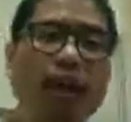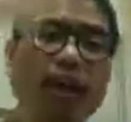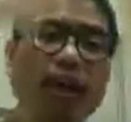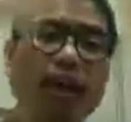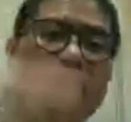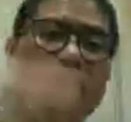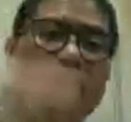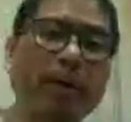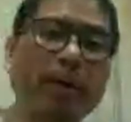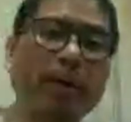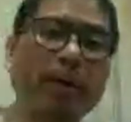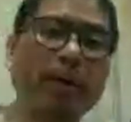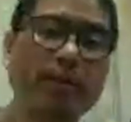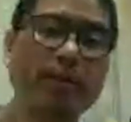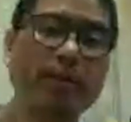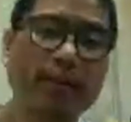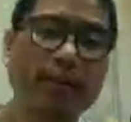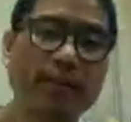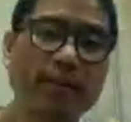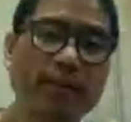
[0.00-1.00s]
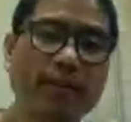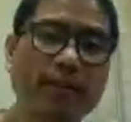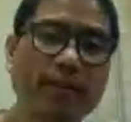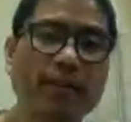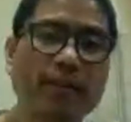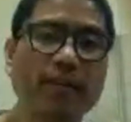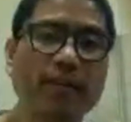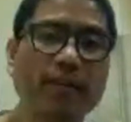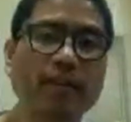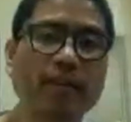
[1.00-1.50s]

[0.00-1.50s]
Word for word: and omega-6,